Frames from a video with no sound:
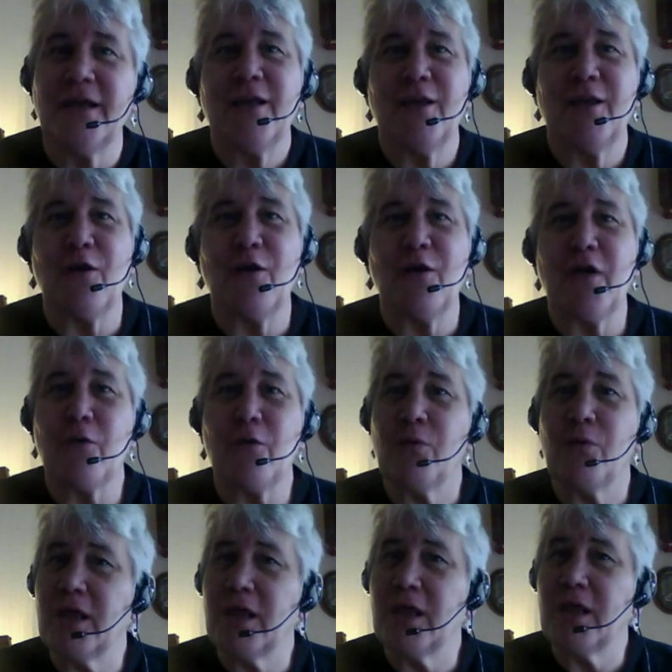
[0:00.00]
there
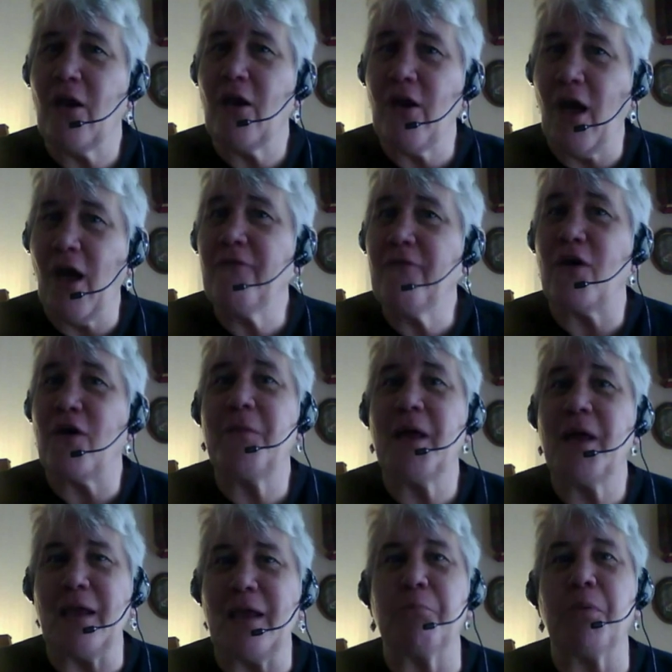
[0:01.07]
really are not very
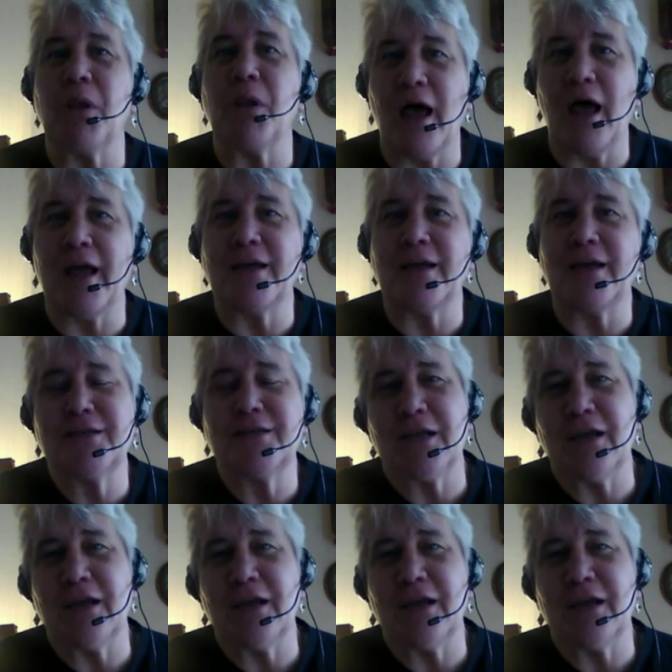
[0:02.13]
many blind